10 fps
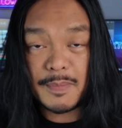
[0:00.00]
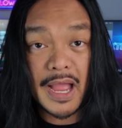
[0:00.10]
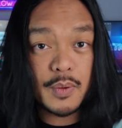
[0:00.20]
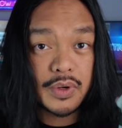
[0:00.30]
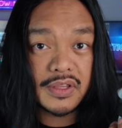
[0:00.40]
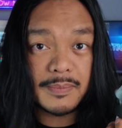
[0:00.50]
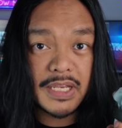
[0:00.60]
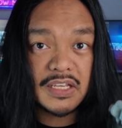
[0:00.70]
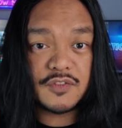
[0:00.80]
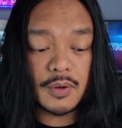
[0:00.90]
buy one of the
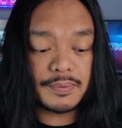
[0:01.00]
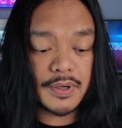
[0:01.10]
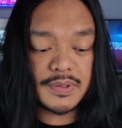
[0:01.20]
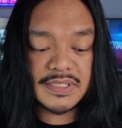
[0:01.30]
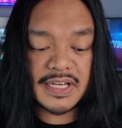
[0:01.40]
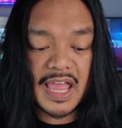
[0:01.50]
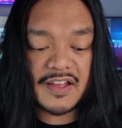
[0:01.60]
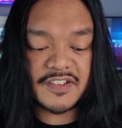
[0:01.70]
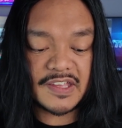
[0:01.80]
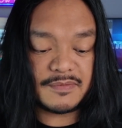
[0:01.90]
Mini 4 Pros and
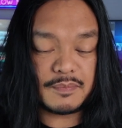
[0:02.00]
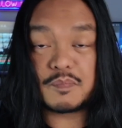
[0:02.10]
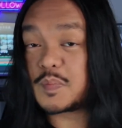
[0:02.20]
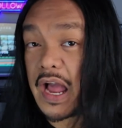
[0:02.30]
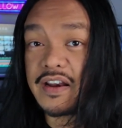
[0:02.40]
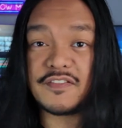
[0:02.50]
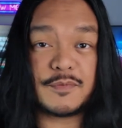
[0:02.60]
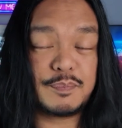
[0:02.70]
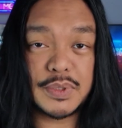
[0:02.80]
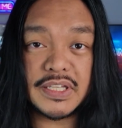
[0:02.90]
have a kind
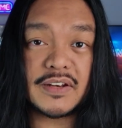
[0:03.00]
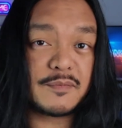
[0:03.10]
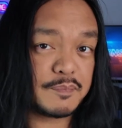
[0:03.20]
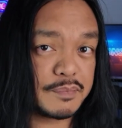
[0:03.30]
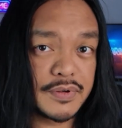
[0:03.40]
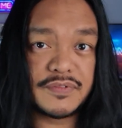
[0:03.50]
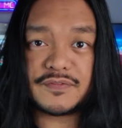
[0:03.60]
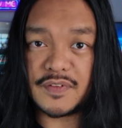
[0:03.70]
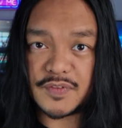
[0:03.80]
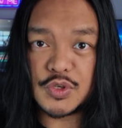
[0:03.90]
of
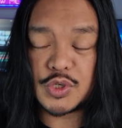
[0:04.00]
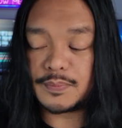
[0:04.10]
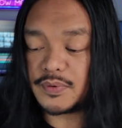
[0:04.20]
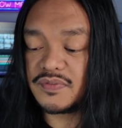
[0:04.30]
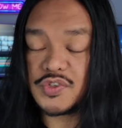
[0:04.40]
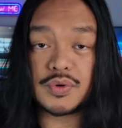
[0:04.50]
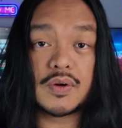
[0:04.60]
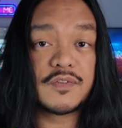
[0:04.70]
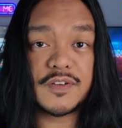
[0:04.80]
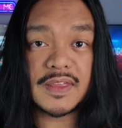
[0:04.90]
bulletproof, future-proof
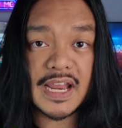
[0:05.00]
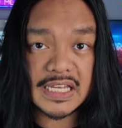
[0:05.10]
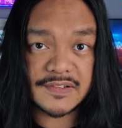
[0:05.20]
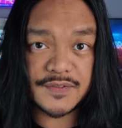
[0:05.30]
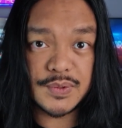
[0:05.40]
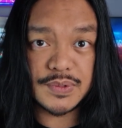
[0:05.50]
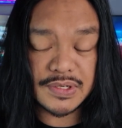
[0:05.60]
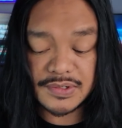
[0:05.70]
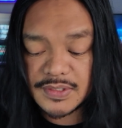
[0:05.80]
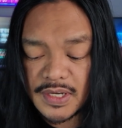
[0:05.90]
drone for the next few
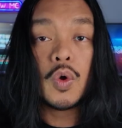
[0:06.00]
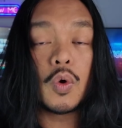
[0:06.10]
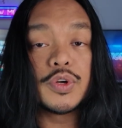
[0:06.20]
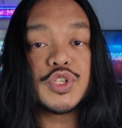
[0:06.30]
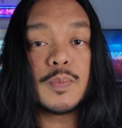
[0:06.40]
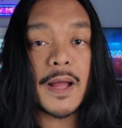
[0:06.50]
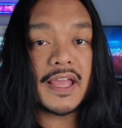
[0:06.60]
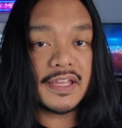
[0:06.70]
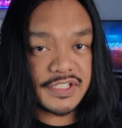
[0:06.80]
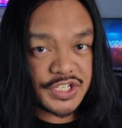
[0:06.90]
years? Or do you buy
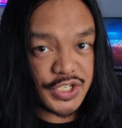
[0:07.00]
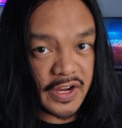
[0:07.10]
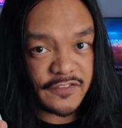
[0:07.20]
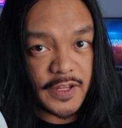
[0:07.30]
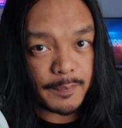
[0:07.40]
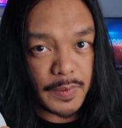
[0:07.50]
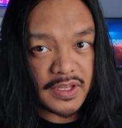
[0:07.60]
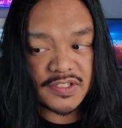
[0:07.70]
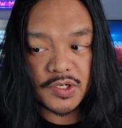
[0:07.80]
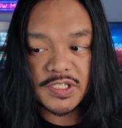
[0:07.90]
a DJI Flip
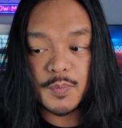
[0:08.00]
because it's